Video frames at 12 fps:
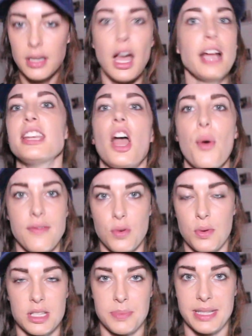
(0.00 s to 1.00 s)
I know I've
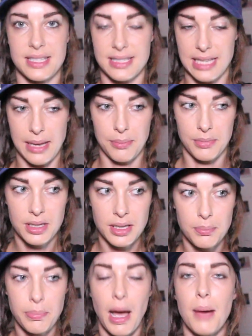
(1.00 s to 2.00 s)
always been
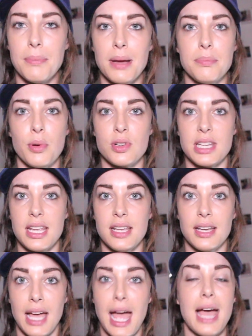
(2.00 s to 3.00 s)
slim, but my
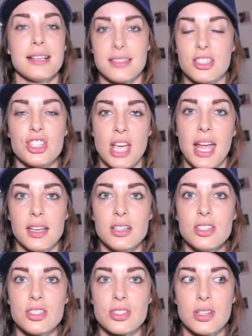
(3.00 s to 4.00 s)
body has
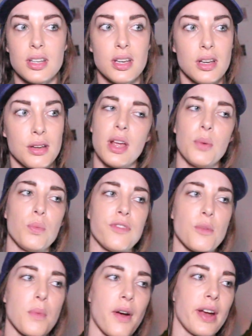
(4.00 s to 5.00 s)
changed
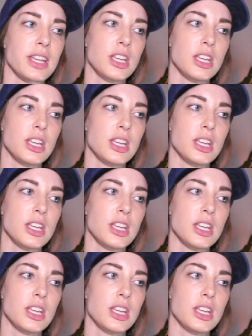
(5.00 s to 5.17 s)
from where it